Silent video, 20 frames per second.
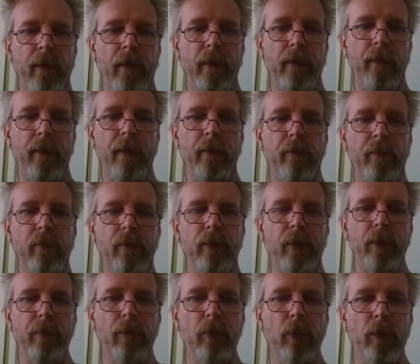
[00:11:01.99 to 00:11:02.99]
then
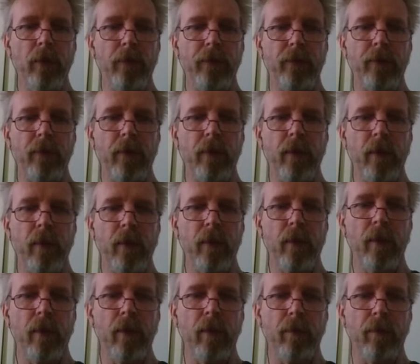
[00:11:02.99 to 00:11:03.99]
remove
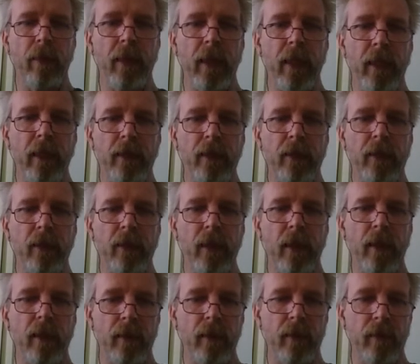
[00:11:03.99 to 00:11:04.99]
bytes,
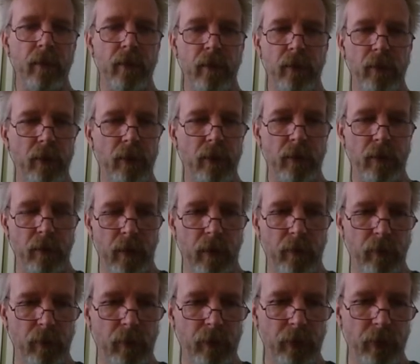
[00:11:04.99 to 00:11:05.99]
and I
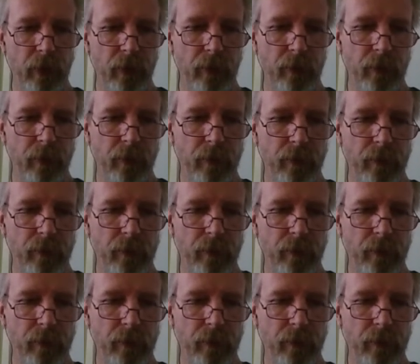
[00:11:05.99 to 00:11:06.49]
will show you.